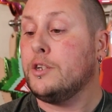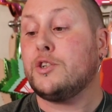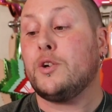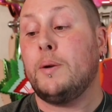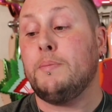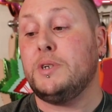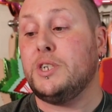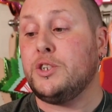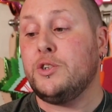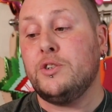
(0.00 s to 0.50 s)

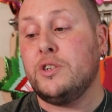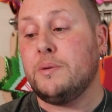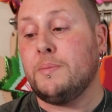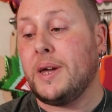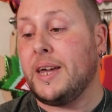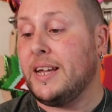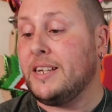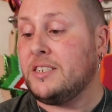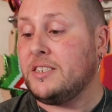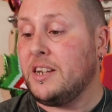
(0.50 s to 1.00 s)
So I'm just using
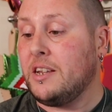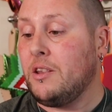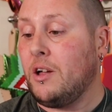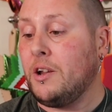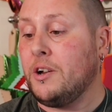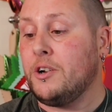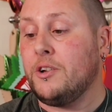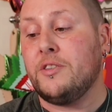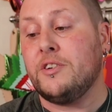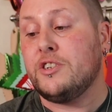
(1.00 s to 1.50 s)
my Estee
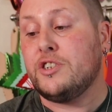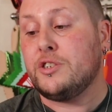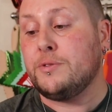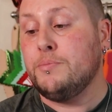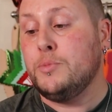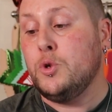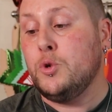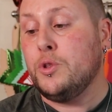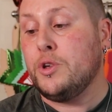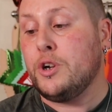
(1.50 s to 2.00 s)
Lauder, the
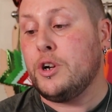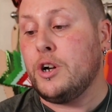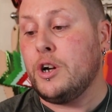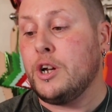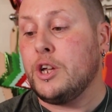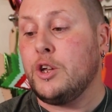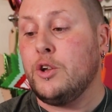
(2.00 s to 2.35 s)
Smoother